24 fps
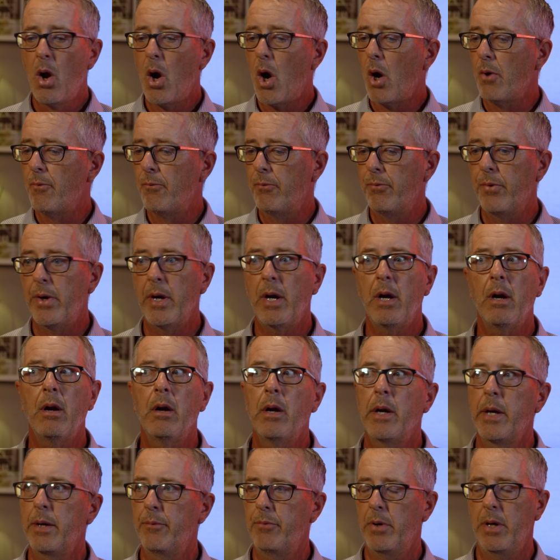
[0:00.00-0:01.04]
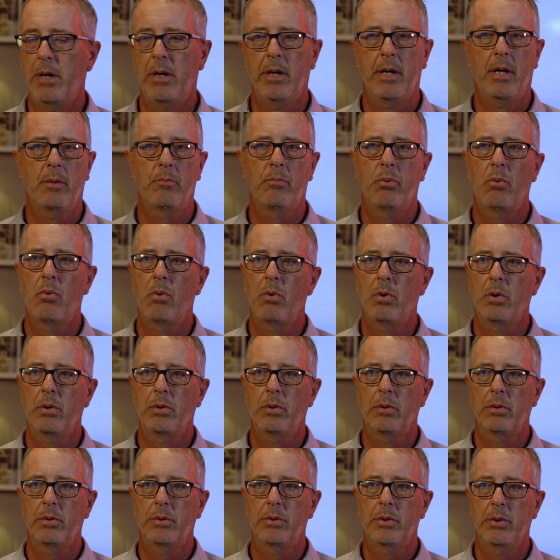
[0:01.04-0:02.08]
are very, very
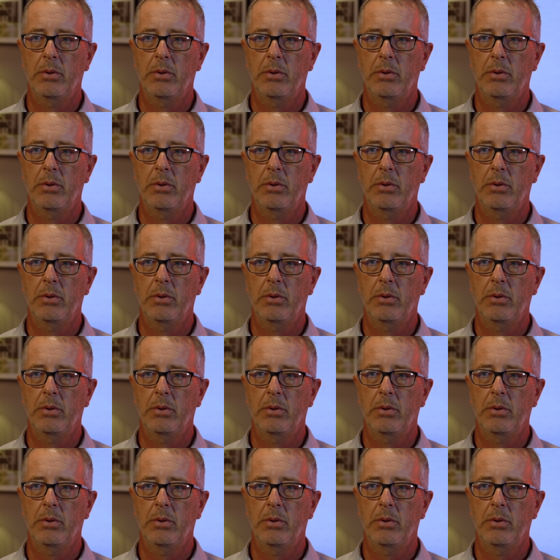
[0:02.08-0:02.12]
important